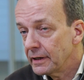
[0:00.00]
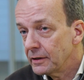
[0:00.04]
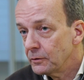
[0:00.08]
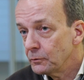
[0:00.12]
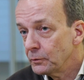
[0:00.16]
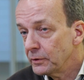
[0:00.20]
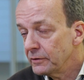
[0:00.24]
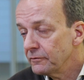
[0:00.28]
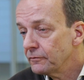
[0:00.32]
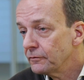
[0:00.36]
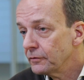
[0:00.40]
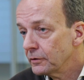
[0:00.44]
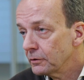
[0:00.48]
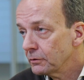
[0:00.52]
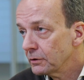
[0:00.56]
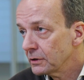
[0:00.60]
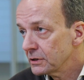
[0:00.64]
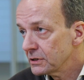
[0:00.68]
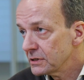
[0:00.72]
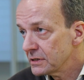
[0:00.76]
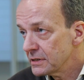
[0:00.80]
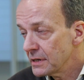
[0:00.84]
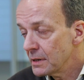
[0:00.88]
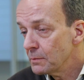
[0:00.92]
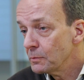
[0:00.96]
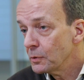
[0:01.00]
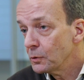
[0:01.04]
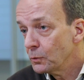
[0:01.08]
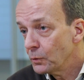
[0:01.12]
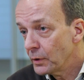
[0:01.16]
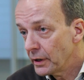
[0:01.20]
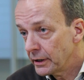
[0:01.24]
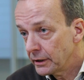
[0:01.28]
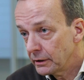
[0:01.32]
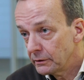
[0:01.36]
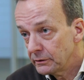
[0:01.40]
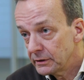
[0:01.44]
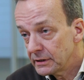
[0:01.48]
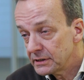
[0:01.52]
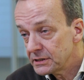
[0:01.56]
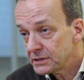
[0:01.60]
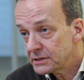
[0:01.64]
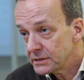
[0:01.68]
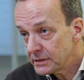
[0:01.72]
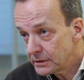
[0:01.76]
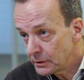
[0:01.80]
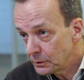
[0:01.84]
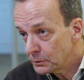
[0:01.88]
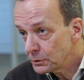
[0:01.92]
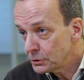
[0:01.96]
And we've focused, number one, on the
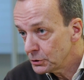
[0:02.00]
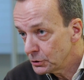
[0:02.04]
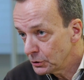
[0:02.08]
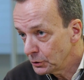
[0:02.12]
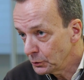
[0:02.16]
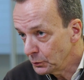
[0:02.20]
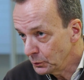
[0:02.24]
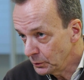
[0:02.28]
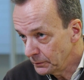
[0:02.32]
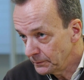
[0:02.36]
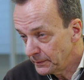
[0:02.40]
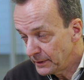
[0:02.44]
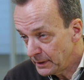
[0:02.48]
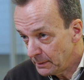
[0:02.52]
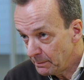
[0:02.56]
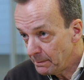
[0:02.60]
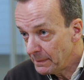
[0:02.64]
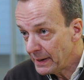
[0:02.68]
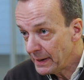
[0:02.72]
CO2, the